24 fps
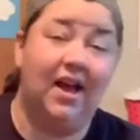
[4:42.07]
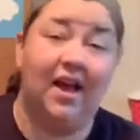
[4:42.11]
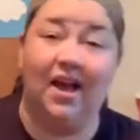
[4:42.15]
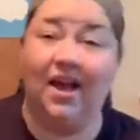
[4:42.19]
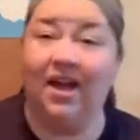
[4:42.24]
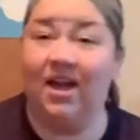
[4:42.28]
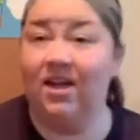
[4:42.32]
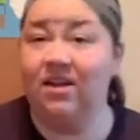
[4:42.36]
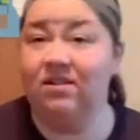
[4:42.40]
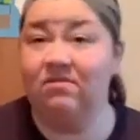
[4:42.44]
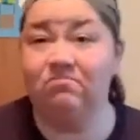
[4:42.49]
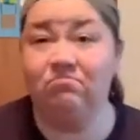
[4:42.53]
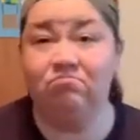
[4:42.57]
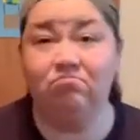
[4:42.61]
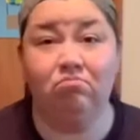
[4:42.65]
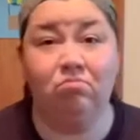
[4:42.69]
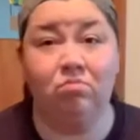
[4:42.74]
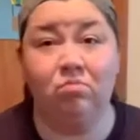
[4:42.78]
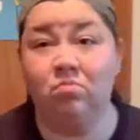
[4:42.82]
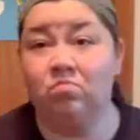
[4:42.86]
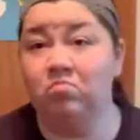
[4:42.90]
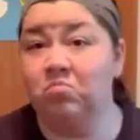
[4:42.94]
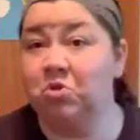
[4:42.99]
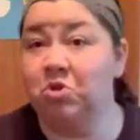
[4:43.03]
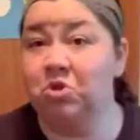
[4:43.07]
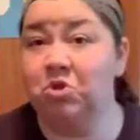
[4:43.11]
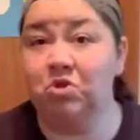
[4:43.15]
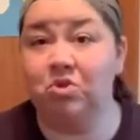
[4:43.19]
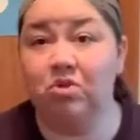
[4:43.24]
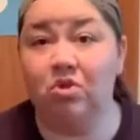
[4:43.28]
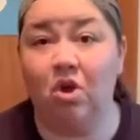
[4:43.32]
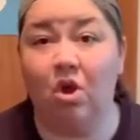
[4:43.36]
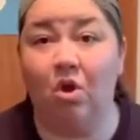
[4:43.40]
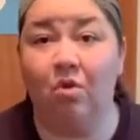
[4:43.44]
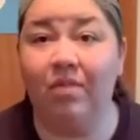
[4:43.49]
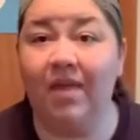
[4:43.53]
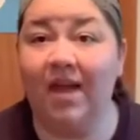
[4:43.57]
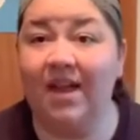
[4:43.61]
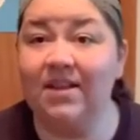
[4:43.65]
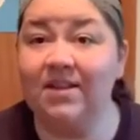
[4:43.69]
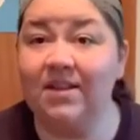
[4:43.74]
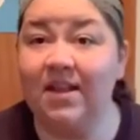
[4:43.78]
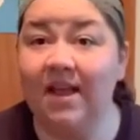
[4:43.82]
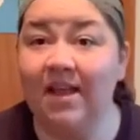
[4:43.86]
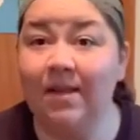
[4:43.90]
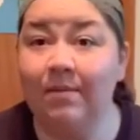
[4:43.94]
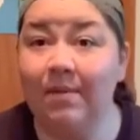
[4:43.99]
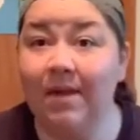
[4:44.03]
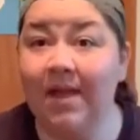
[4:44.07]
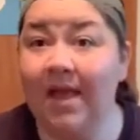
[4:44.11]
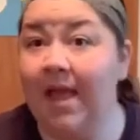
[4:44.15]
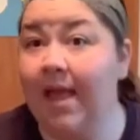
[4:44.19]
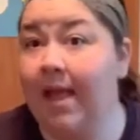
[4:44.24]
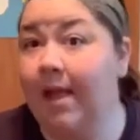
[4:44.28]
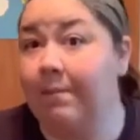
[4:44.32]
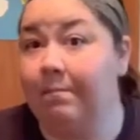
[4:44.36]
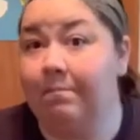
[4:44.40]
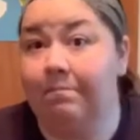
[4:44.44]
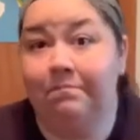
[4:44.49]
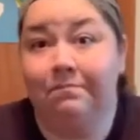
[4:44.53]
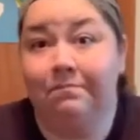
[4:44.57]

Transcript: and so that day became.